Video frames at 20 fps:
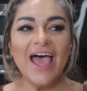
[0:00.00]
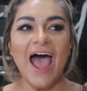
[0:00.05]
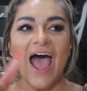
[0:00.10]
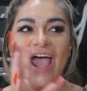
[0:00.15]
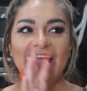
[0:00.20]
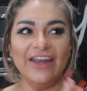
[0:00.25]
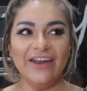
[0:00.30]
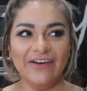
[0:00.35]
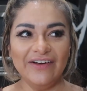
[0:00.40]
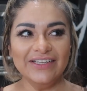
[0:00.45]

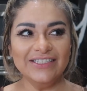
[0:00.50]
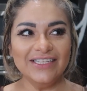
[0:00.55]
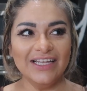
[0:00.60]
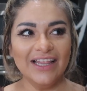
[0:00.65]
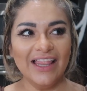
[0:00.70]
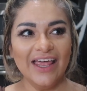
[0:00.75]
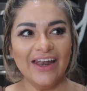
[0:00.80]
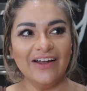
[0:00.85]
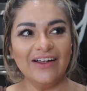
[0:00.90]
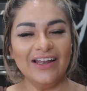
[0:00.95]
I know it's a
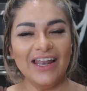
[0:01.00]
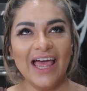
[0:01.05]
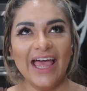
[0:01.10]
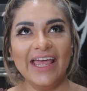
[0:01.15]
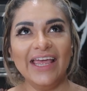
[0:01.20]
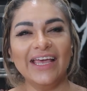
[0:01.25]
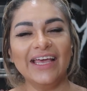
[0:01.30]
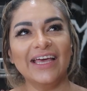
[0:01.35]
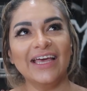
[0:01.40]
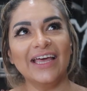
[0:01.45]
little
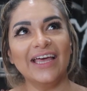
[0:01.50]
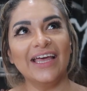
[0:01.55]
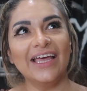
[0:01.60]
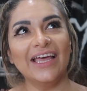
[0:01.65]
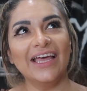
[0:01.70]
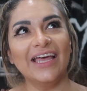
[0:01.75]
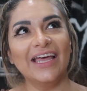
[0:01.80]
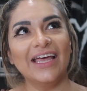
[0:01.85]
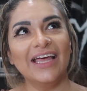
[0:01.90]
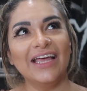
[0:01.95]
like
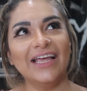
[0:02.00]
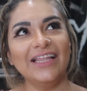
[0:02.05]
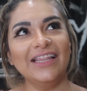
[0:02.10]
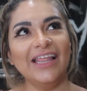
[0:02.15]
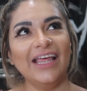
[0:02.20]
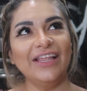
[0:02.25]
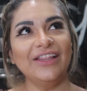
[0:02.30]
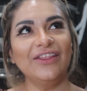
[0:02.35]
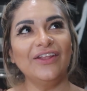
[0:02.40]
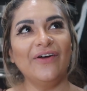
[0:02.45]

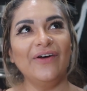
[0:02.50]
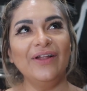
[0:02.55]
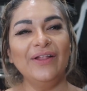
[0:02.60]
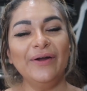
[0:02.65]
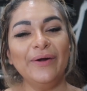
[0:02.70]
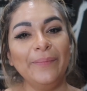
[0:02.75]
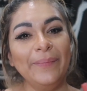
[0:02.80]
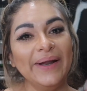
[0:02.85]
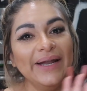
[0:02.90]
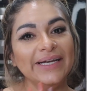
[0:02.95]
they throw a
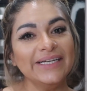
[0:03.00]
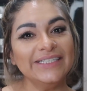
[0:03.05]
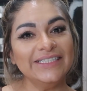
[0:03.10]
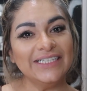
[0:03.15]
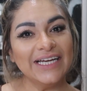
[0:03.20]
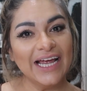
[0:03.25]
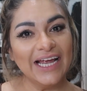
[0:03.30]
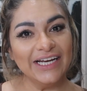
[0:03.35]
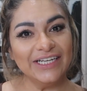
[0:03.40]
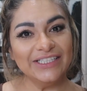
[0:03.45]
little bit of
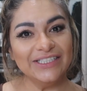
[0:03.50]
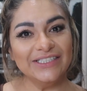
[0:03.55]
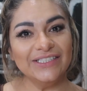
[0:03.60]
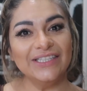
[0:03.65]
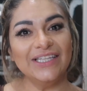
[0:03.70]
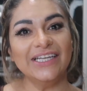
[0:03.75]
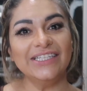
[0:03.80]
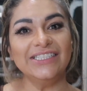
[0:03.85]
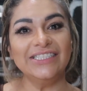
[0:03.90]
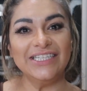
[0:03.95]
shade to
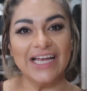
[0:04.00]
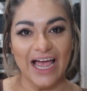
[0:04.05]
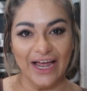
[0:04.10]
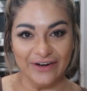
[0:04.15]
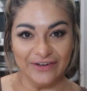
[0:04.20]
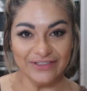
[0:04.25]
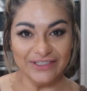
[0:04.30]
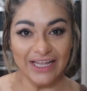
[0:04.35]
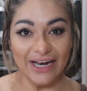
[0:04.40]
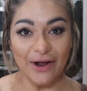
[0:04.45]
the
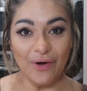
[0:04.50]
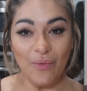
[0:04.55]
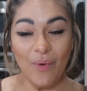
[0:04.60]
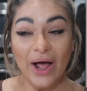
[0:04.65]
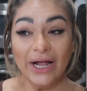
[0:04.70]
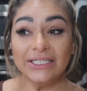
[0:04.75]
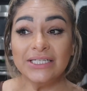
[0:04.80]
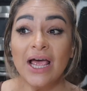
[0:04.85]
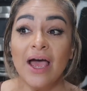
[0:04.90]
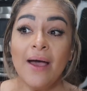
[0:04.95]
channels that I
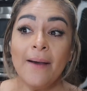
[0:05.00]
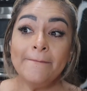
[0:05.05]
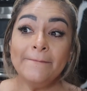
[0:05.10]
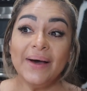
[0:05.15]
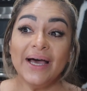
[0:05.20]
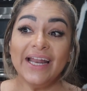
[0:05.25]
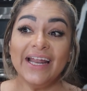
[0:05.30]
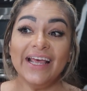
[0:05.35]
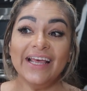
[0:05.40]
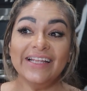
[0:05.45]
watch,
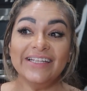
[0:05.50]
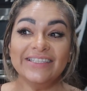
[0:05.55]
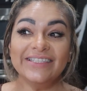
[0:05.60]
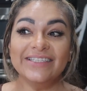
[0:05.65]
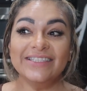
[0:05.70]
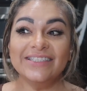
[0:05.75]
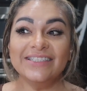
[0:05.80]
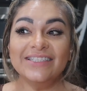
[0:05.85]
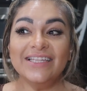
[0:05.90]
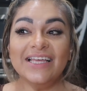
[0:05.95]
but it's
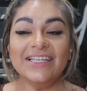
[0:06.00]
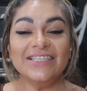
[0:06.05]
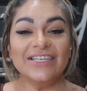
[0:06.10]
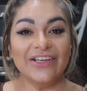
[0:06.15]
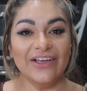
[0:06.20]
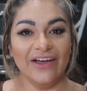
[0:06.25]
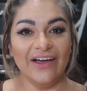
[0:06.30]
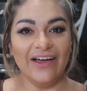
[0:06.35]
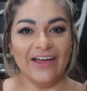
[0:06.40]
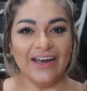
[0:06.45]

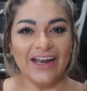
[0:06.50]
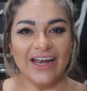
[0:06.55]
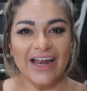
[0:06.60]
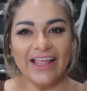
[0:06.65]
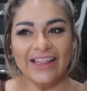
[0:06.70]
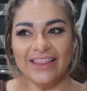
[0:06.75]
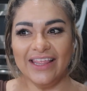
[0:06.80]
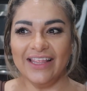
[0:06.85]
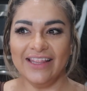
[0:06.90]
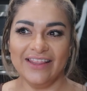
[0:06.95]
good, and
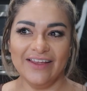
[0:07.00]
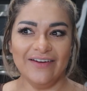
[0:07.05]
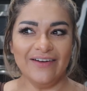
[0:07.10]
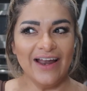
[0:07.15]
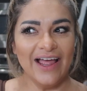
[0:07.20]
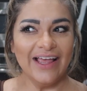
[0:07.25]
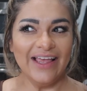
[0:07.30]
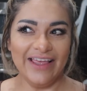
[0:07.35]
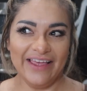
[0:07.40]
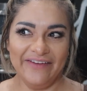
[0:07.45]
I think they're
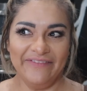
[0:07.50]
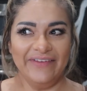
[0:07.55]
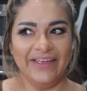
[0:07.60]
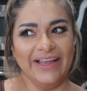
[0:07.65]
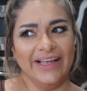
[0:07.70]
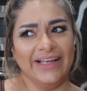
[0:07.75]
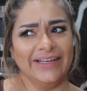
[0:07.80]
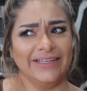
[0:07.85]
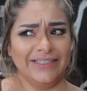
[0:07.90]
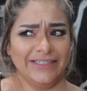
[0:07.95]
like
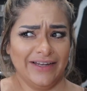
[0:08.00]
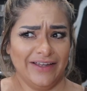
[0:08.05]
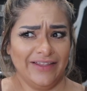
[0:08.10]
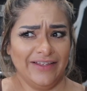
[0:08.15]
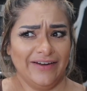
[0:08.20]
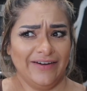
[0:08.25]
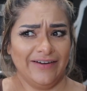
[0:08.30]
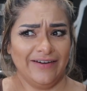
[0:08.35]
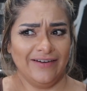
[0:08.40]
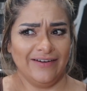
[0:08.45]
giving each
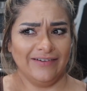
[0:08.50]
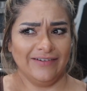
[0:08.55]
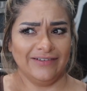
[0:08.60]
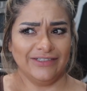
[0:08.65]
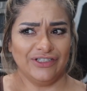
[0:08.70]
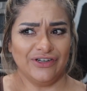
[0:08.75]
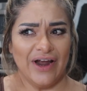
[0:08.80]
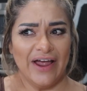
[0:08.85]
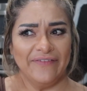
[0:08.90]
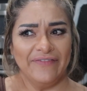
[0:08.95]
other
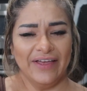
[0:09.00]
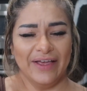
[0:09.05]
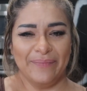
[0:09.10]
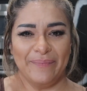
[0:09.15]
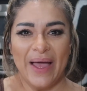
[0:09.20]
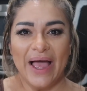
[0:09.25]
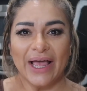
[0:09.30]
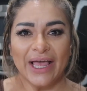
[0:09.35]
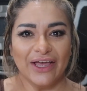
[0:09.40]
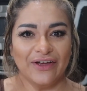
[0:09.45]
traffic
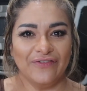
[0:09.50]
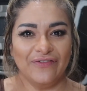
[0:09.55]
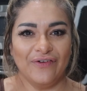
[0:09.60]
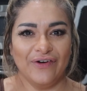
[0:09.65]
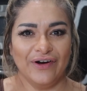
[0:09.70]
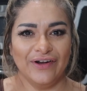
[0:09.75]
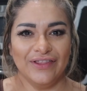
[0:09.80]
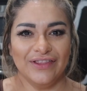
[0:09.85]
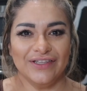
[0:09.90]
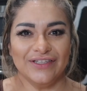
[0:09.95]
back and
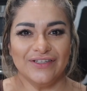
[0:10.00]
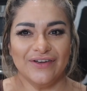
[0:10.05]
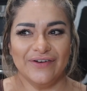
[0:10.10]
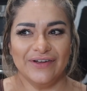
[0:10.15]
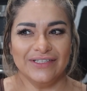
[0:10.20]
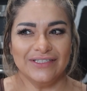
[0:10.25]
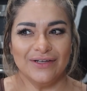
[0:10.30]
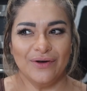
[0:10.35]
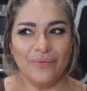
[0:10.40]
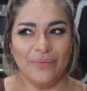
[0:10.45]
forth, so
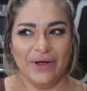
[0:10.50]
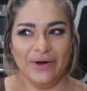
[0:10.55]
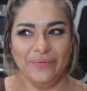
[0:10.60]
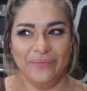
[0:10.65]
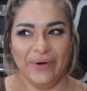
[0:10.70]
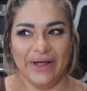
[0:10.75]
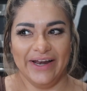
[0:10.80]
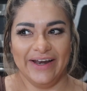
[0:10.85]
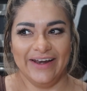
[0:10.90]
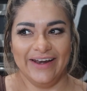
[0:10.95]
it's a
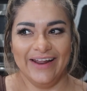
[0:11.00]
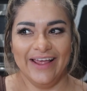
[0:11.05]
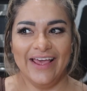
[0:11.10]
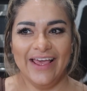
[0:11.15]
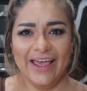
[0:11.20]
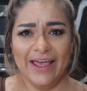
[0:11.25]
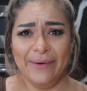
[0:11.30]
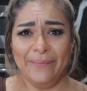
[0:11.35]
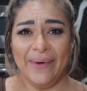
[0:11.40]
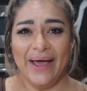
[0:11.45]
win-win
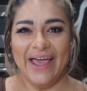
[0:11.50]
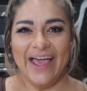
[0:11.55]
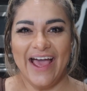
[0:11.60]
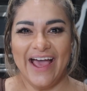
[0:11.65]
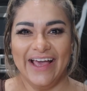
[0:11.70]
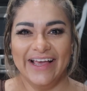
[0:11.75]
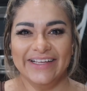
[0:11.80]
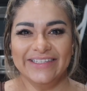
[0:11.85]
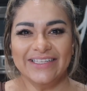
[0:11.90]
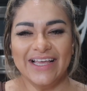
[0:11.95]
in my
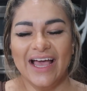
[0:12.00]
eyes.